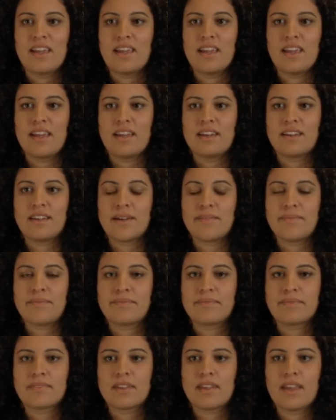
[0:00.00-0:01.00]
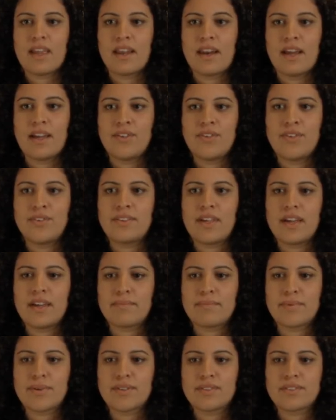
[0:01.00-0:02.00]
and I knew
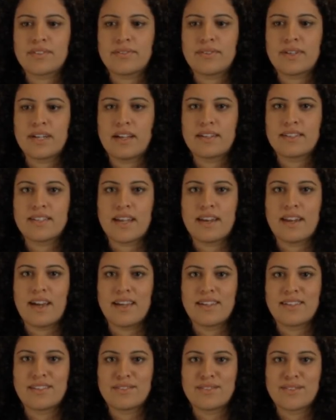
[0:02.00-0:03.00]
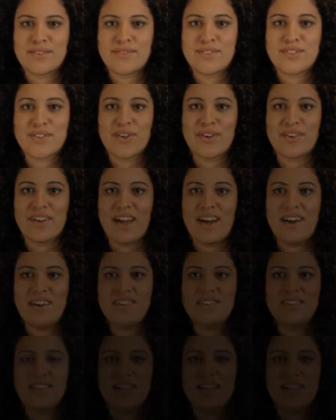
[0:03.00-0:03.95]
that because of what I'd done, I deserved to go to hell.